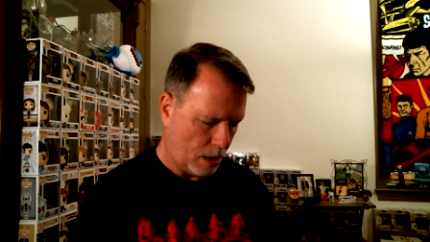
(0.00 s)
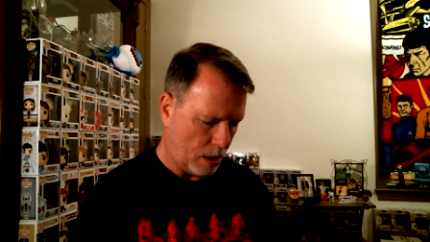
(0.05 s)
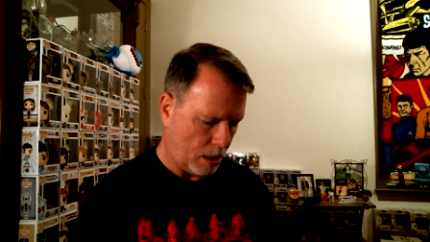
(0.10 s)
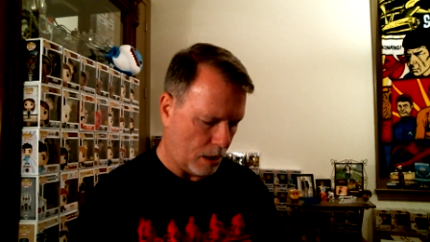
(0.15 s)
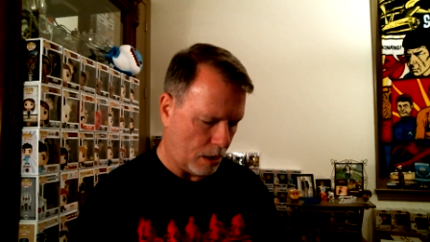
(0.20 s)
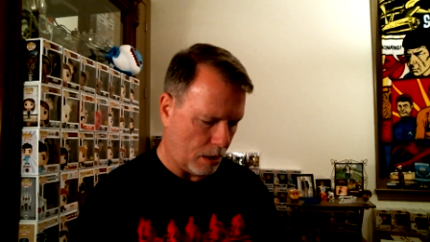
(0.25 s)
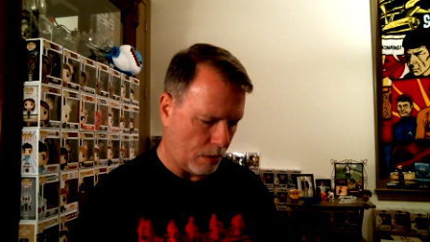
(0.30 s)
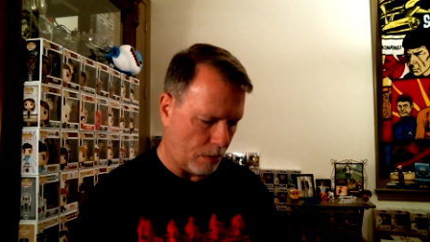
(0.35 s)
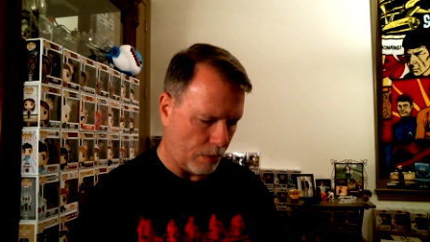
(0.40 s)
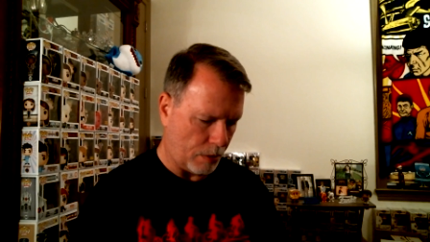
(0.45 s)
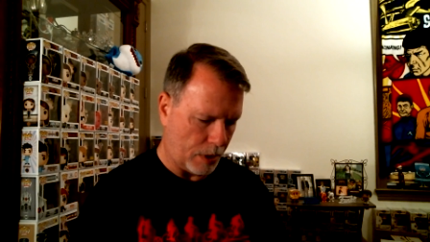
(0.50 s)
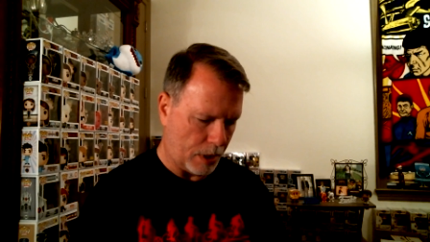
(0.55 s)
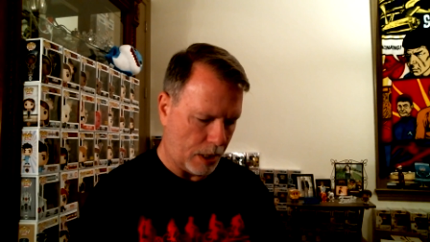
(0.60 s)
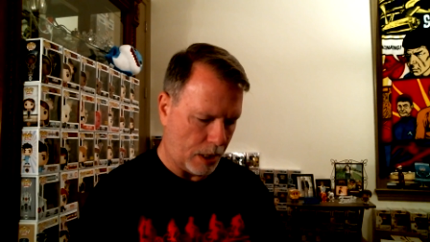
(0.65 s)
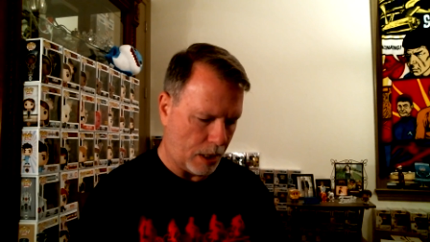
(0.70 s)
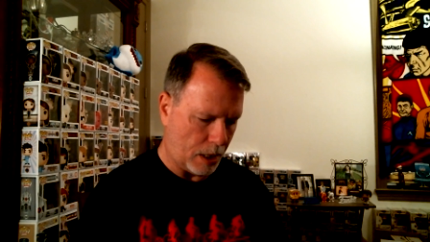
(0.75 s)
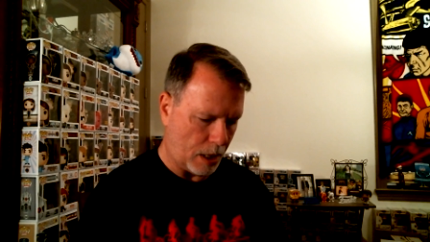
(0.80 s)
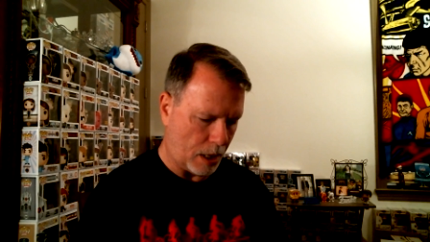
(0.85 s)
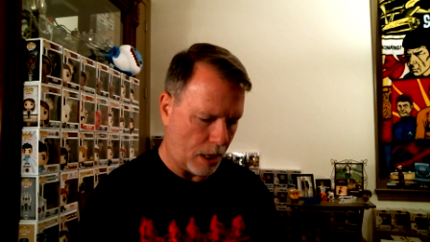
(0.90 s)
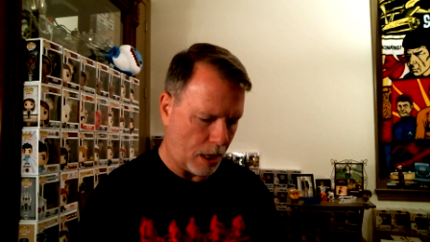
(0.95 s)

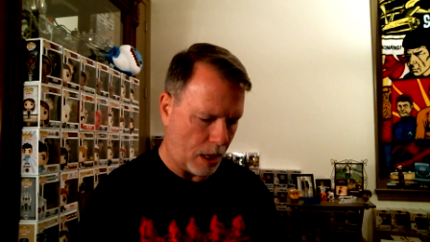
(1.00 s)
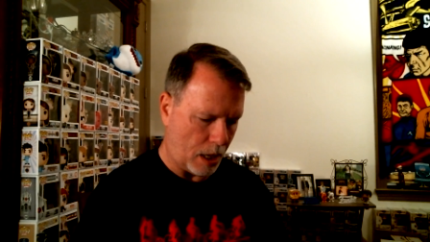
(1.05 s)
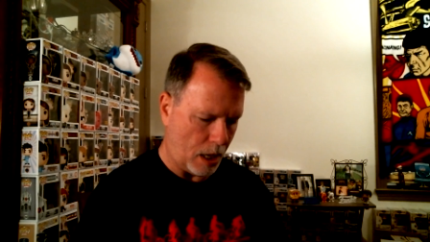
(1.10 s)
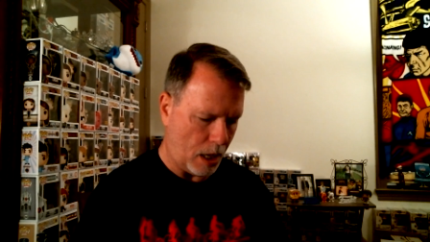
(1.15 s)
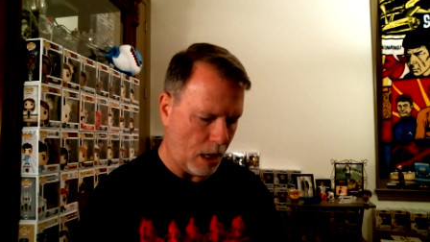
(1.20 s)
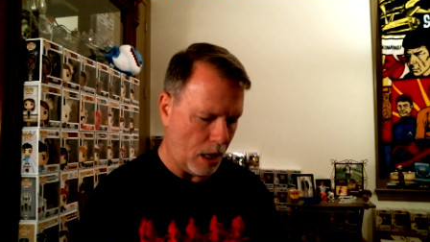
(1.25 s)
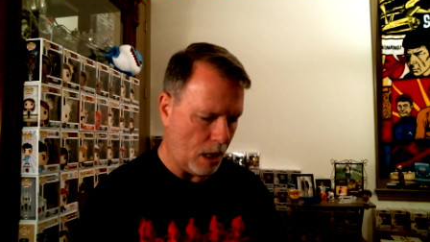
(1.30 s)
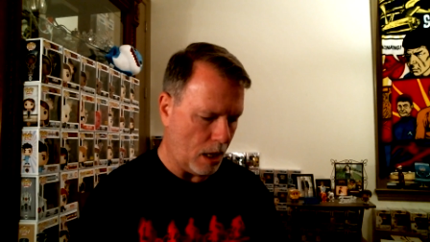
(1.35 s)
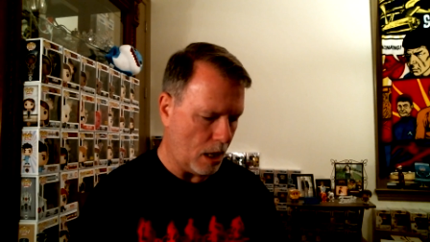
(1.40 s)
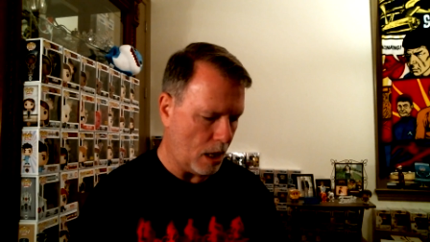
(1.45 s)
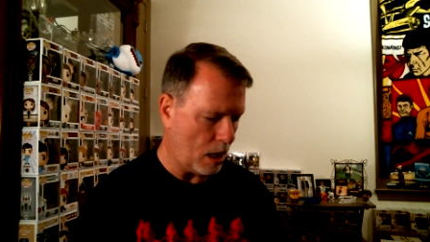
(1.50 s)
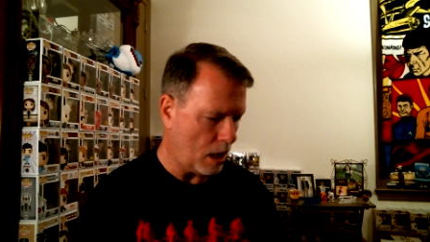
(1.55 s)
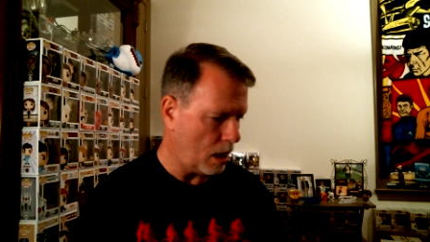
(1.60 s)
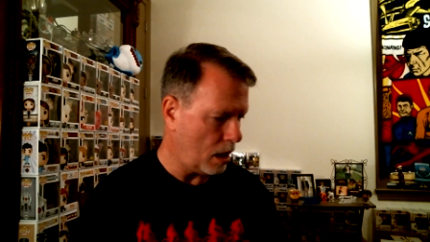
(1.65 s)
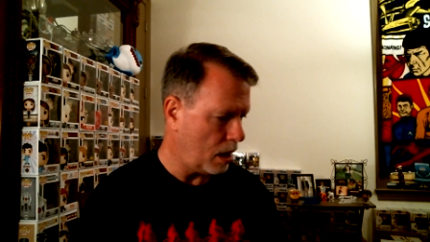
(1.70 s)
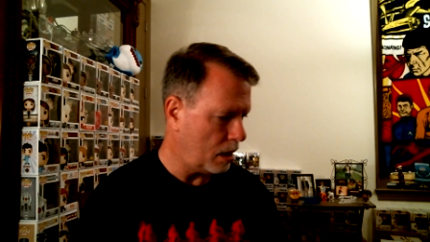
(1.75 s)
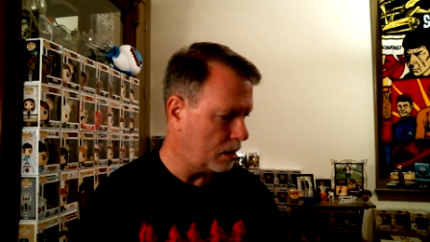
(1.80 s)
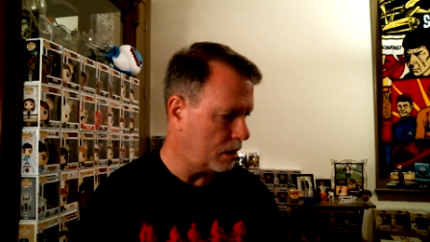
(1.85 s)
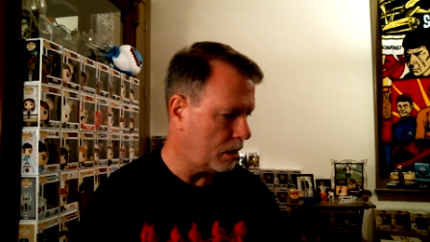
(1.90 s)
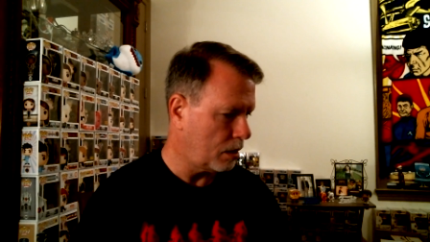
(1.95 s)
Okay,
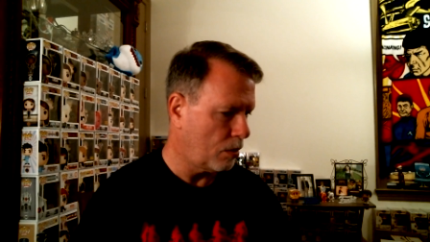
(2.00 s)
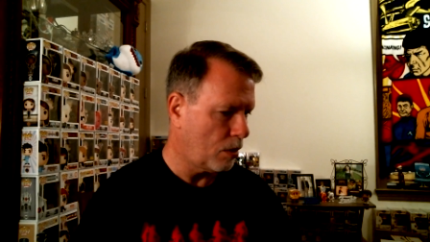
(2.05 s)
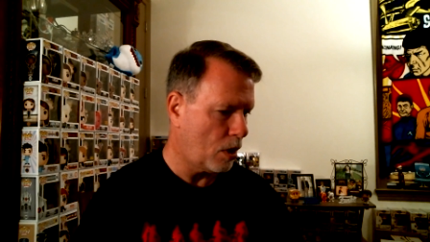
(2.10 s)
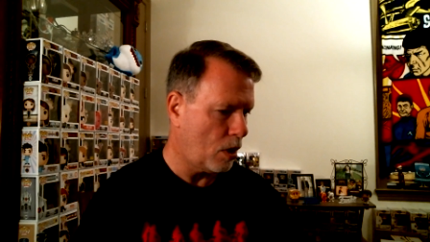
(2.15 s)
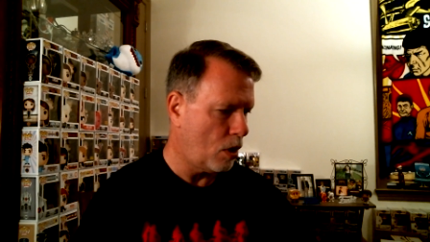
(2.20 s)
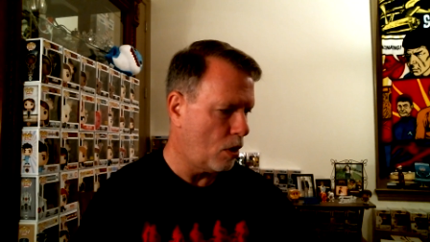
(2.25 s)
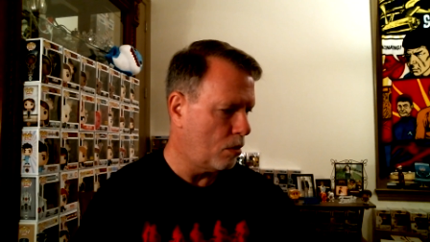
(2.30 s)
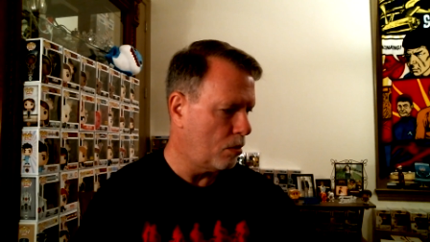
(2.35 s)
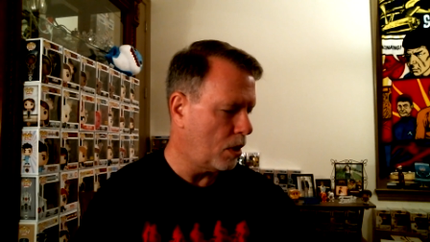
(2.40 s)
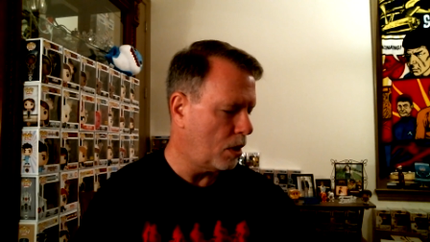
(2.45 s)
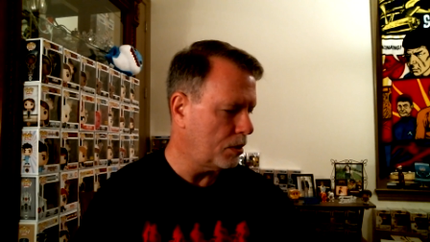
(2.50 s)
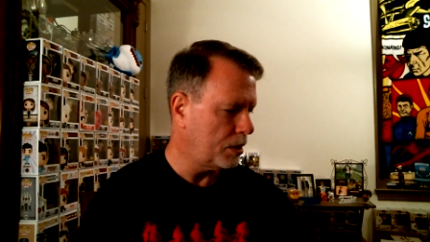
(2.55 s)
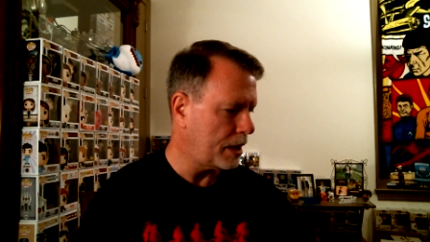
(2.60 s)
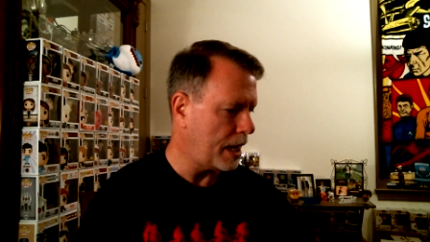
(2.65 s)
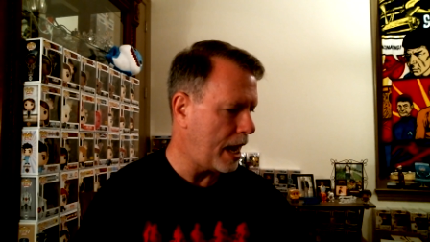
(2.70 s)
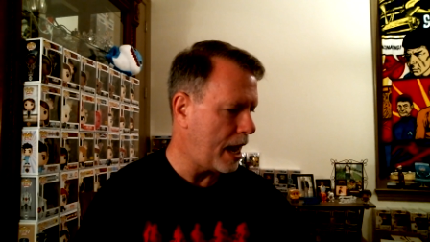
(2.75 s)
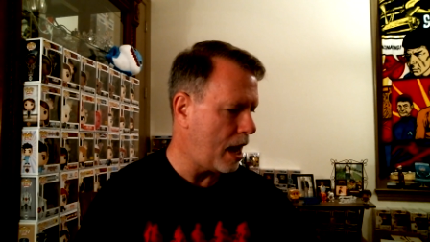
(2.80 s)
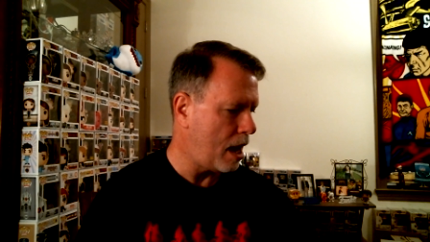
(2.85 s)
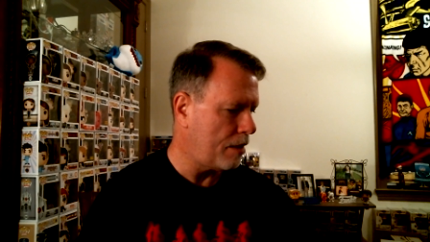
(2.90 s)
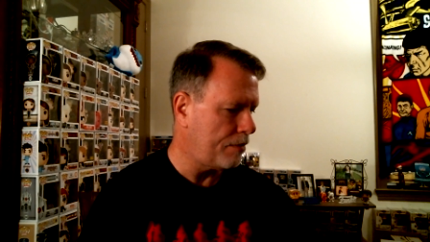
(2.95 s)
so we're almost
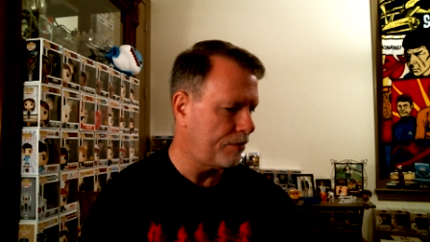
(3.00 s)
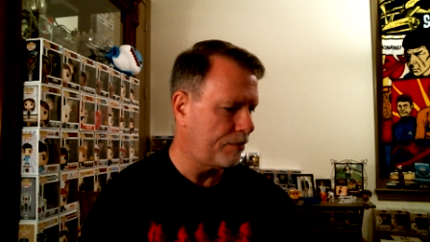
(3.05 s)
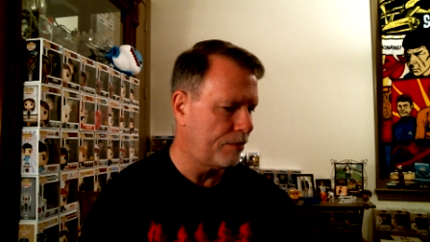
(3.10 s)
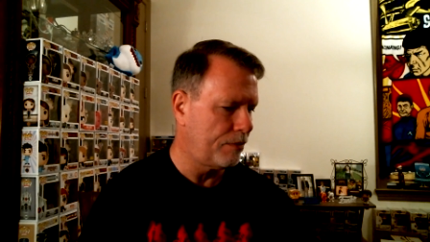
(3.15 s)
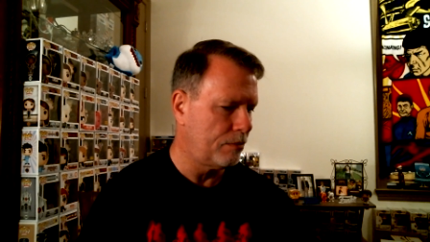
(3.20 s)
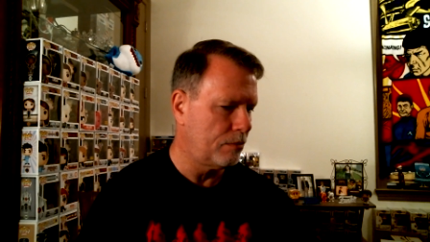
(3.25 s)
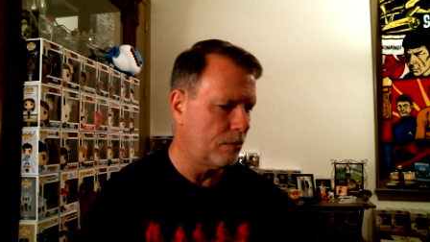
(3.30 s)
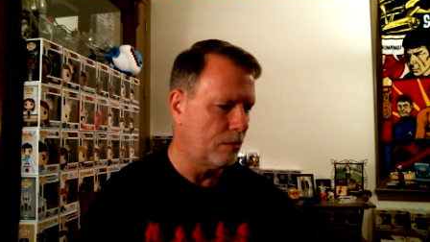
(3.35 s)
half